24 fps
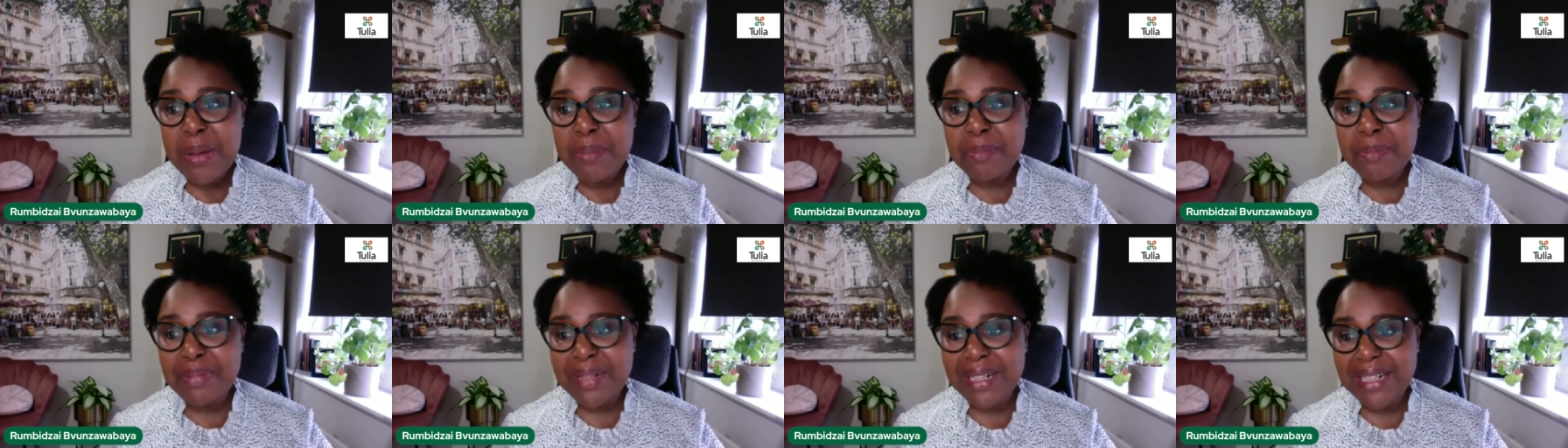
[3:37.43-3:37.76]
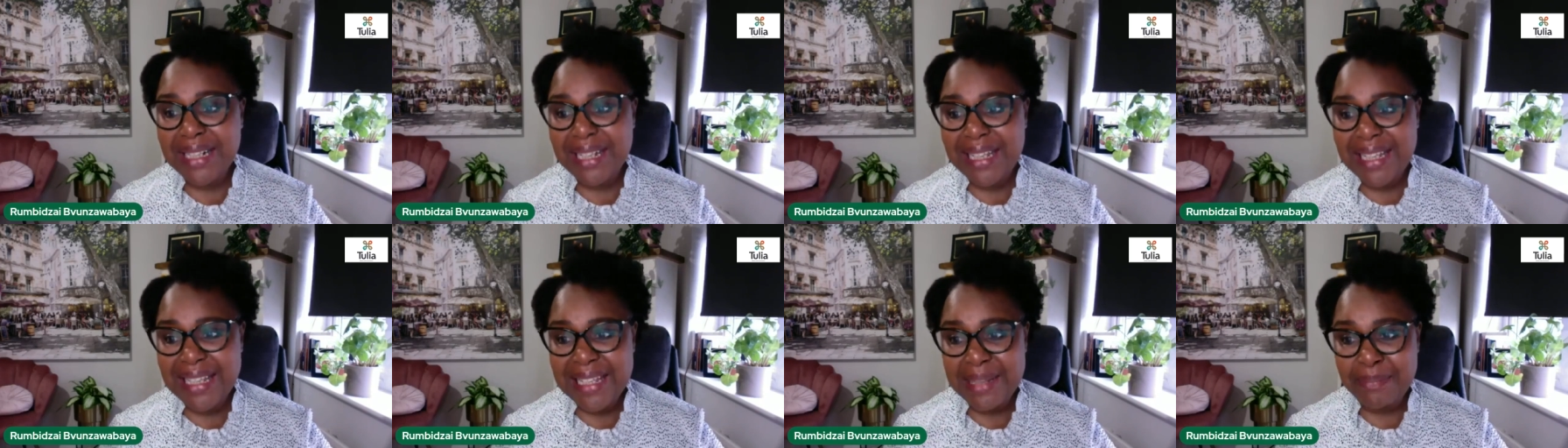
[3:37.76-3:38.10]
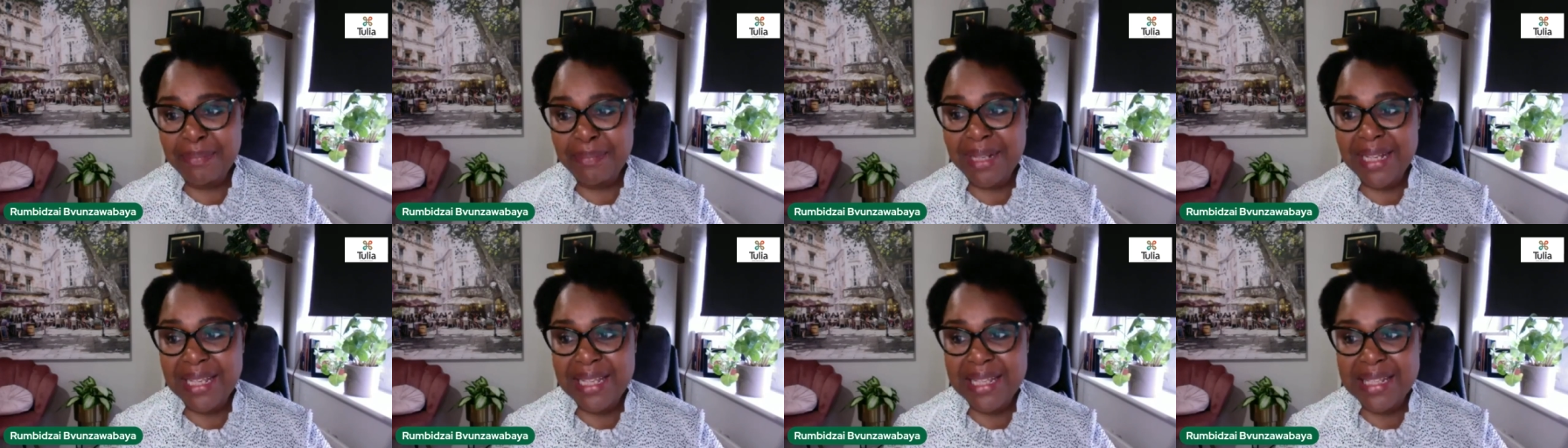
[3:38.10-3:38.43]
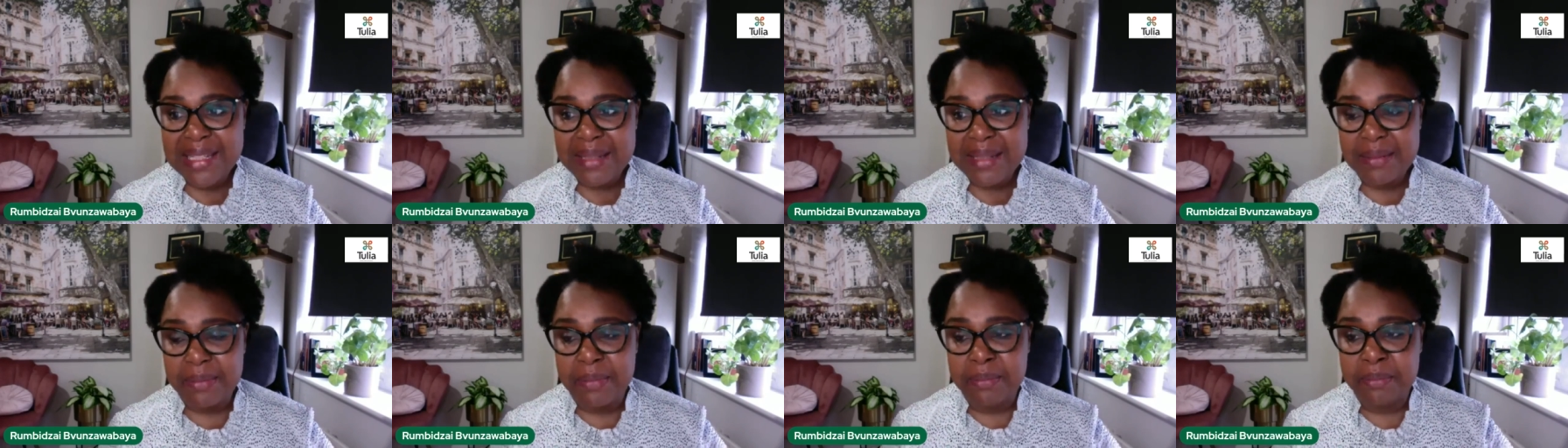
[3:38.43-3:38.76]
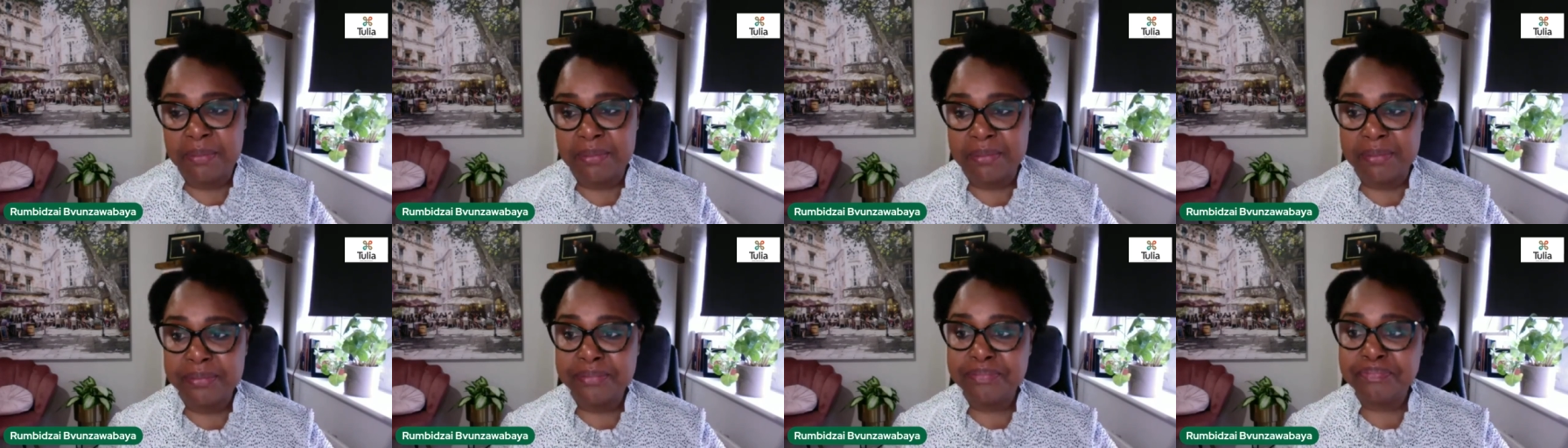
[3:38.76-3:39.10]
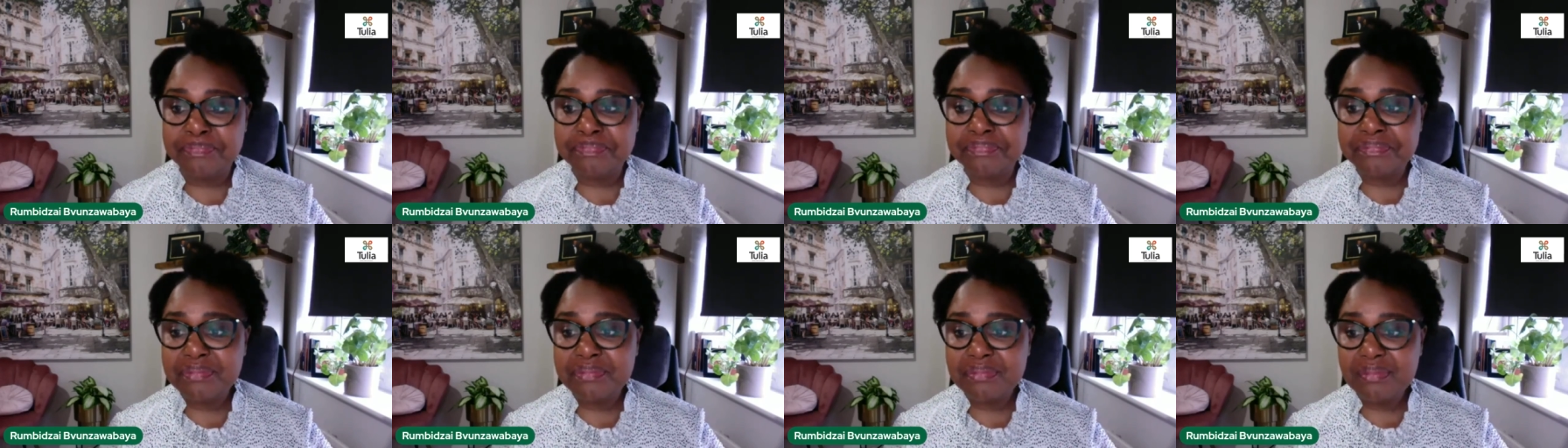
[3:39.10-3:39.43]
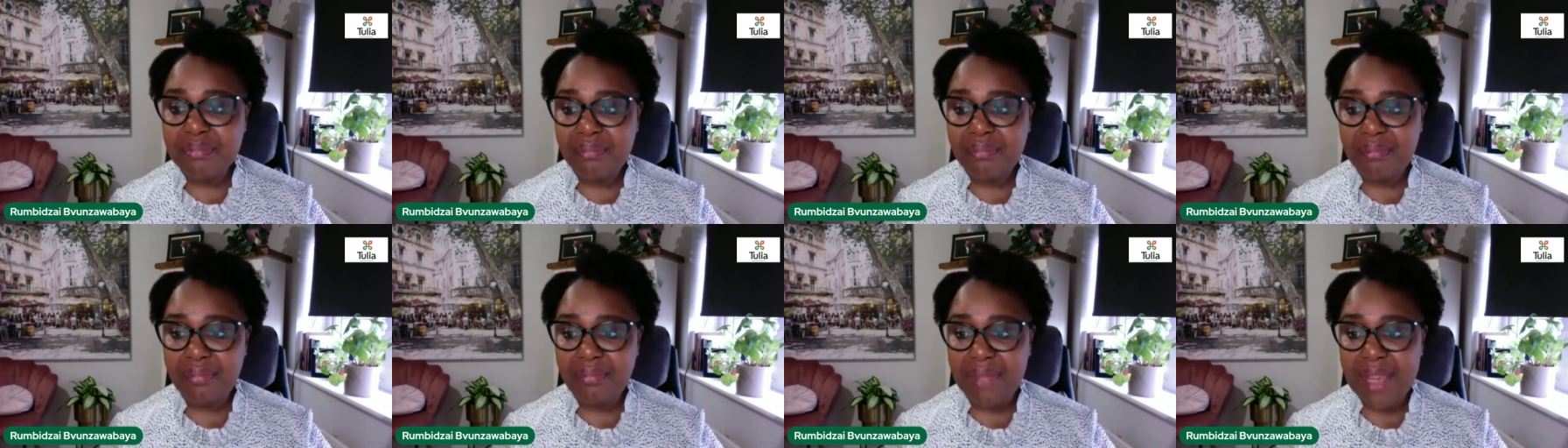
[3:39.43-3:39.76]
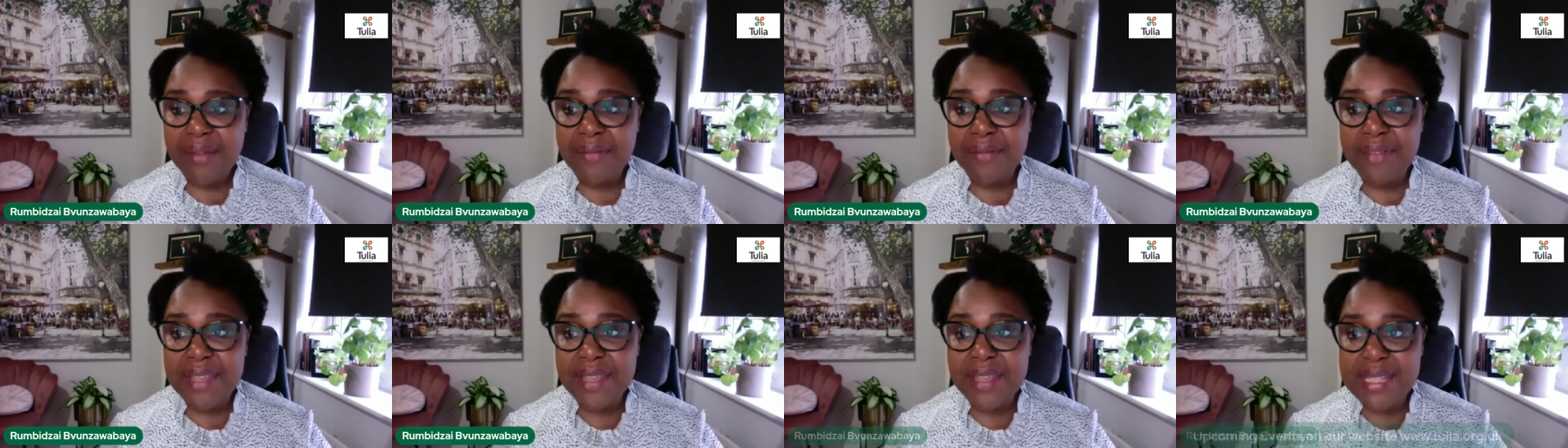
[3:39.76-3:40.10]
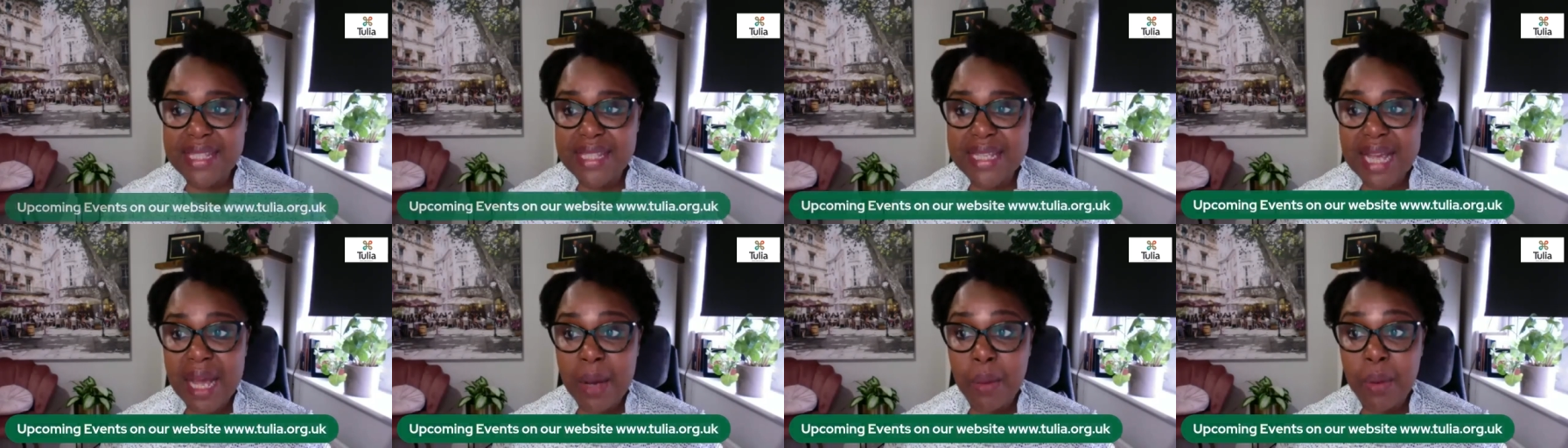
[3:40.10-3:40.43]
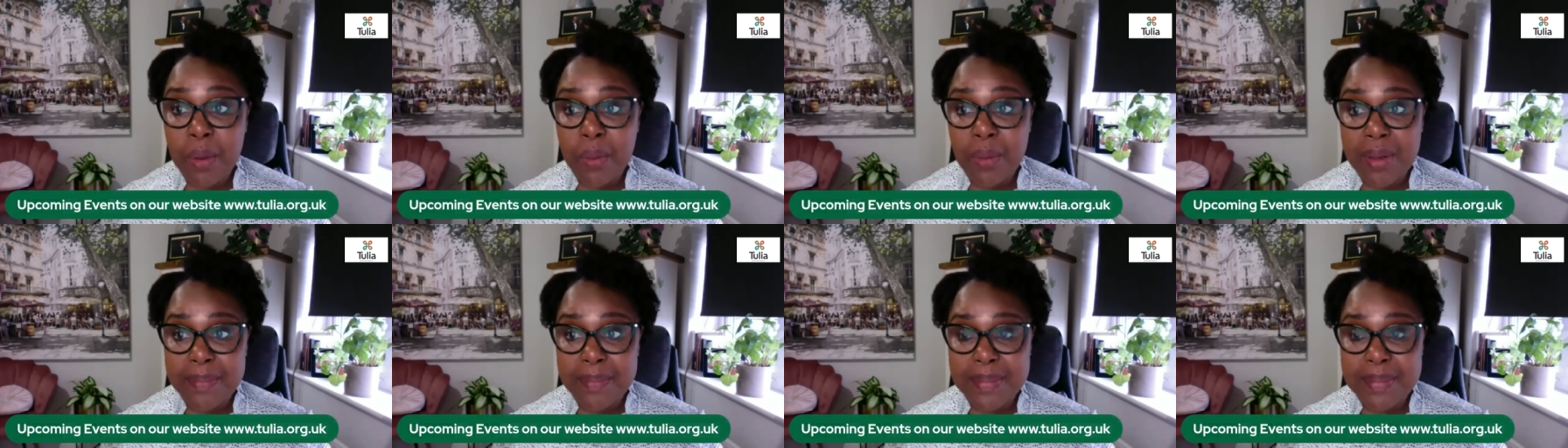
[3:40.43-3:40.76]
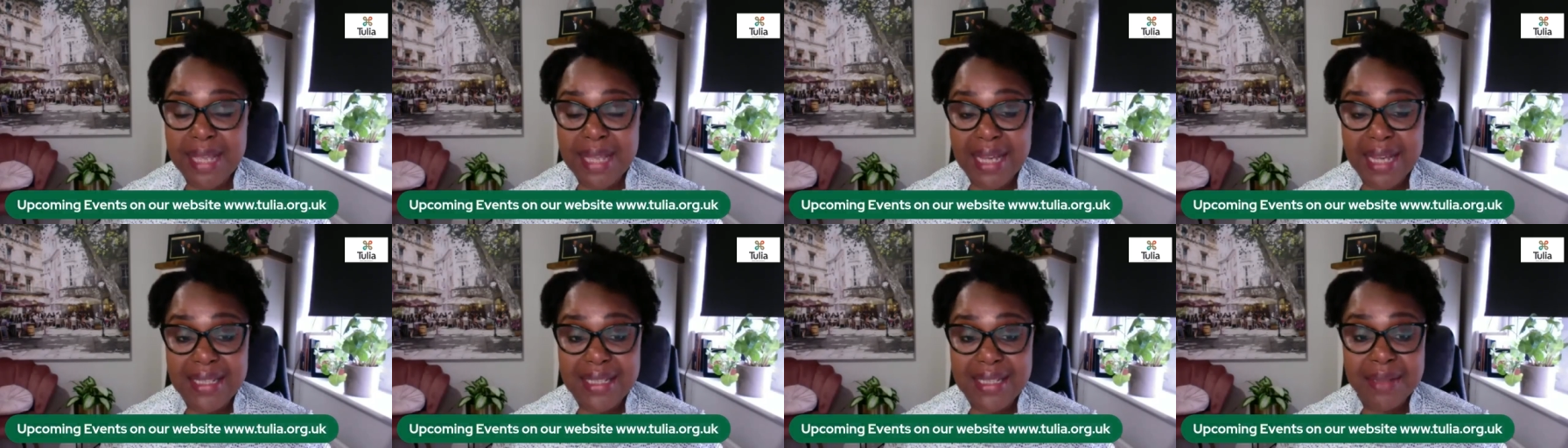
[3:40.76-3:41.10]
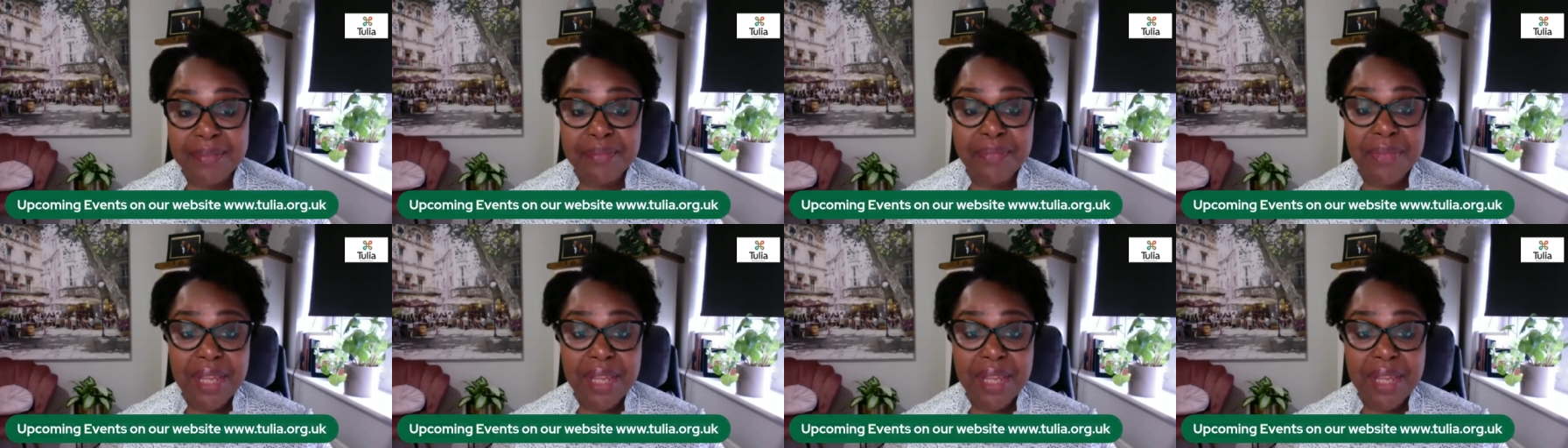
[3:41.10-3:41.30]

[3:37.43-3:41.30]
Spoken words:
Please visit our website.